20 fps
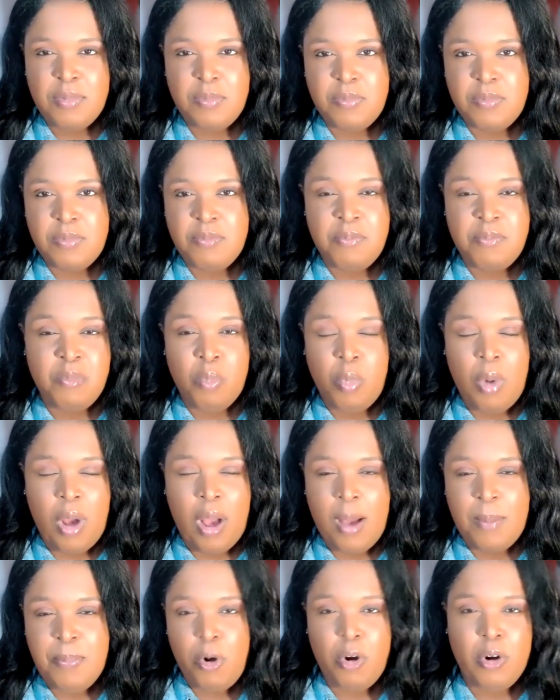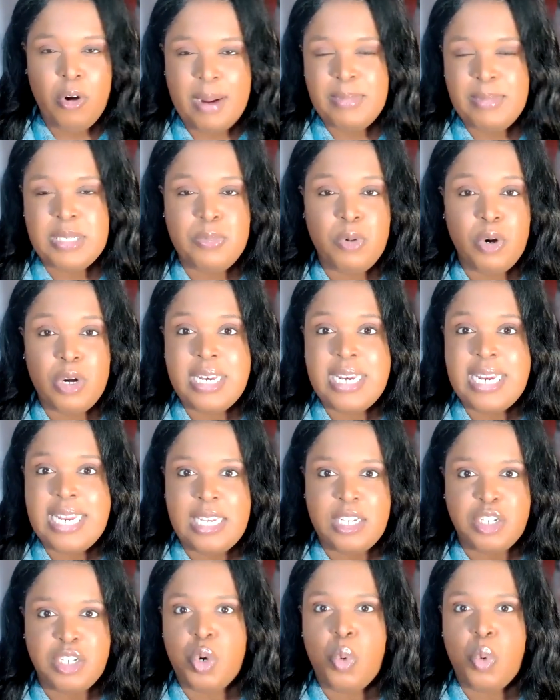program is more
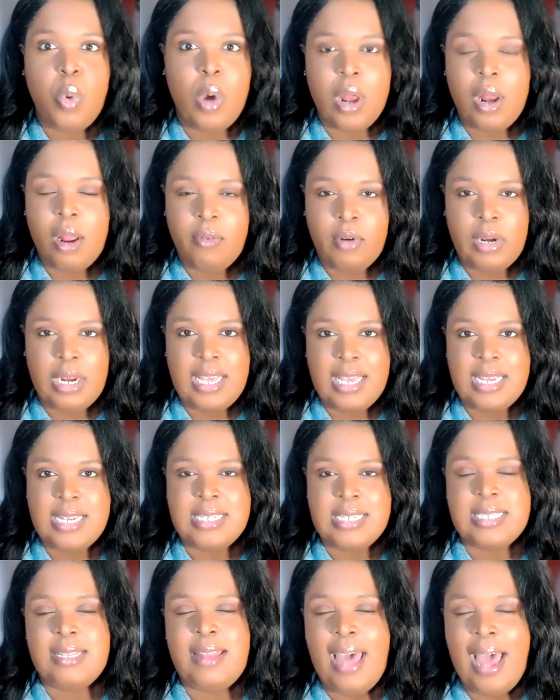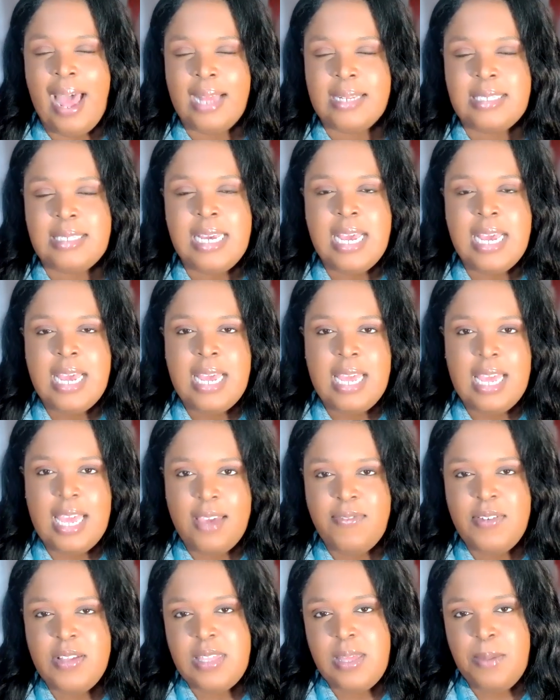niche or whatever it is, that
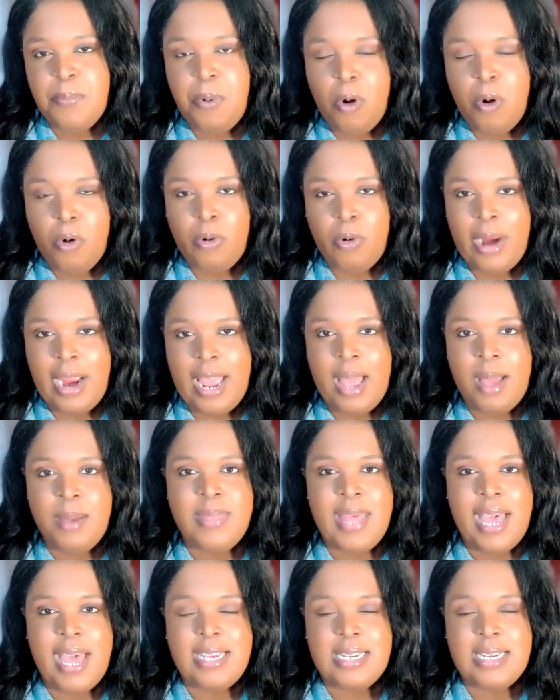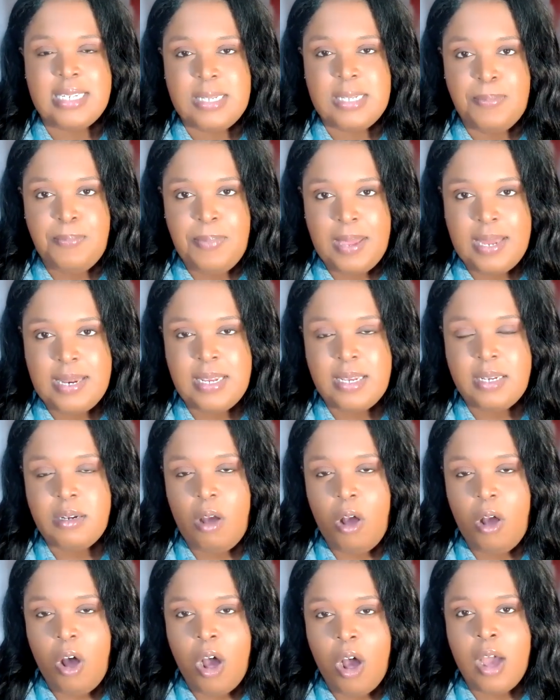if it's a program that is dependent
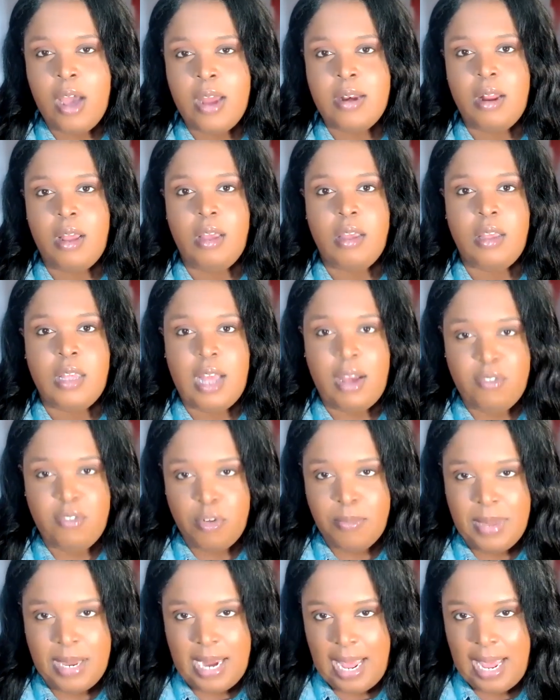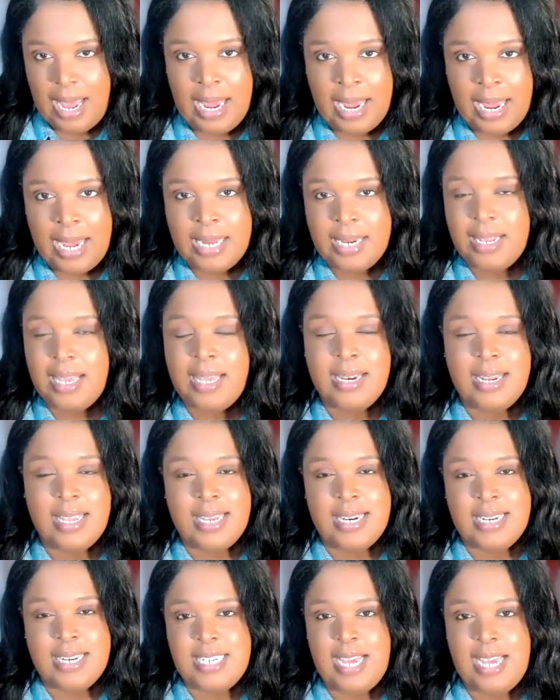on government aid in
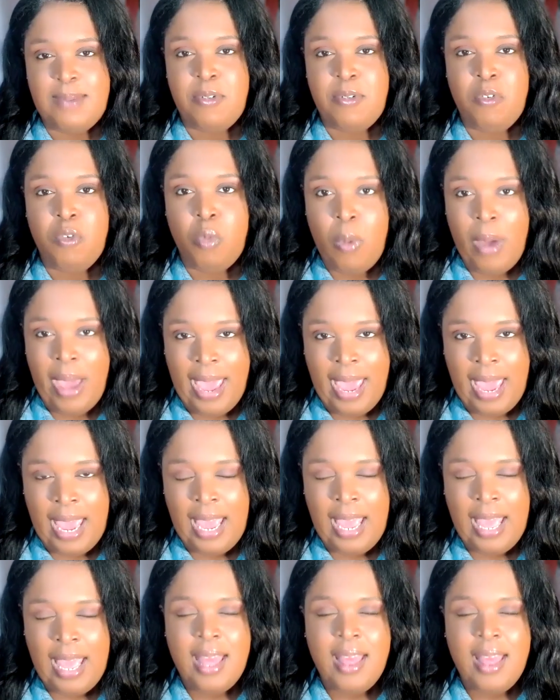any type of way,